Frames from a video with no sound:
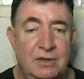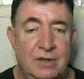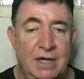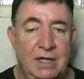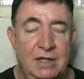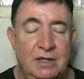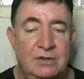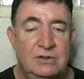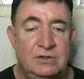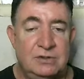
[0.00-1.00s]
they
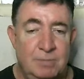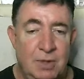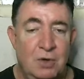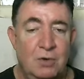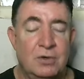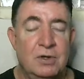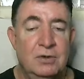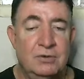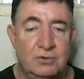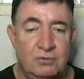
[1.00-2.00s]
spoke
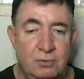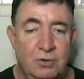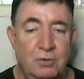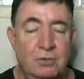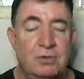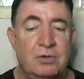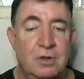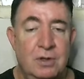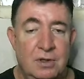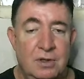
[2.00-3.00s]
truth
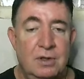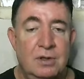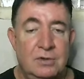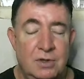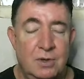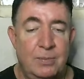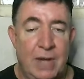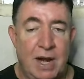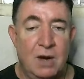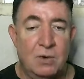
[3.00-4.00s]
to
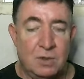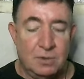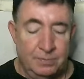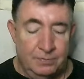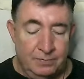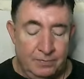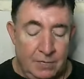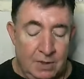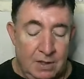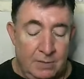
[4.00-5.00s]
power
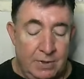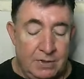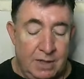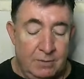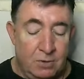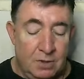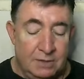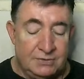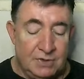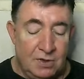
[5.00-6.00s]
but they were
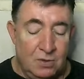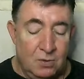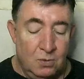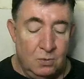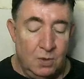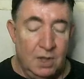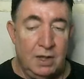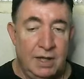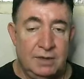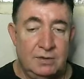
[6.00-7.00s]
also
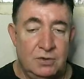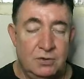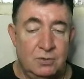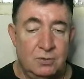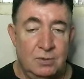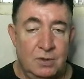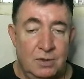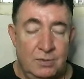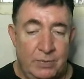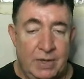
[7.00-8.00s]
willing to
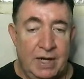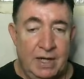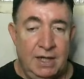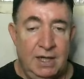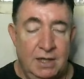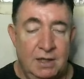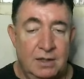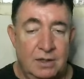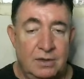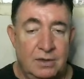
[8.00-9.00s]
pay
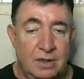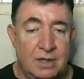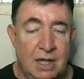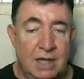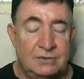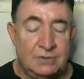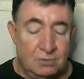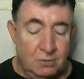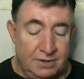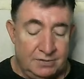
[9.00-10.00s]
the
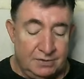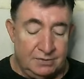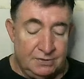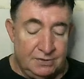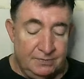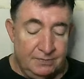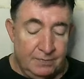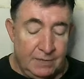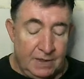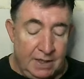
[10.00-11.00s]
consequences.
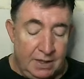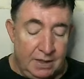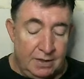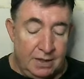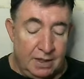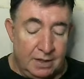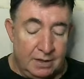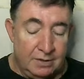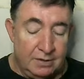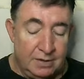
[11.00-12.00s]
And uh,
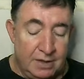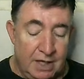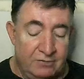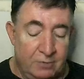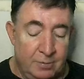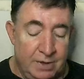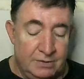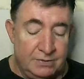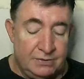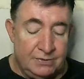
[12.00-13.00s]

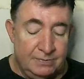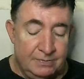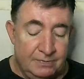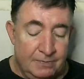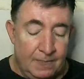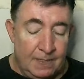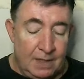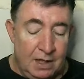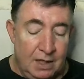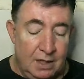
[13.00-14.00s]
governments,
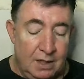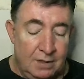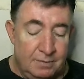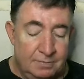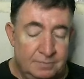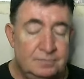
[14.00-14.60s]
um,